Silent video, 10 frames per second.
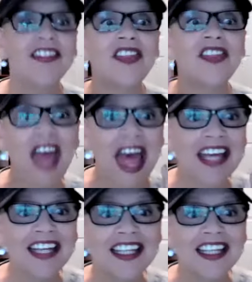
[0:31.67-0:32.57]
that
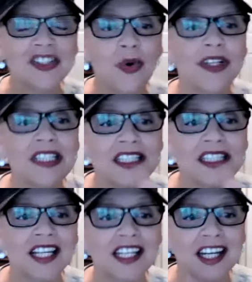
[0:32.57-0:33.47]
that is going
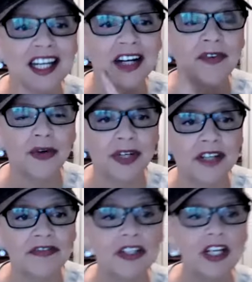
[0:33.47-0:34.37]
to take care of our
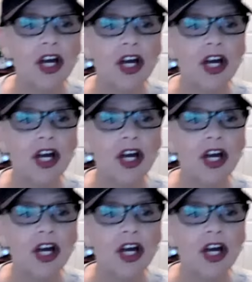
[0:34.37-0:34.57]
grief.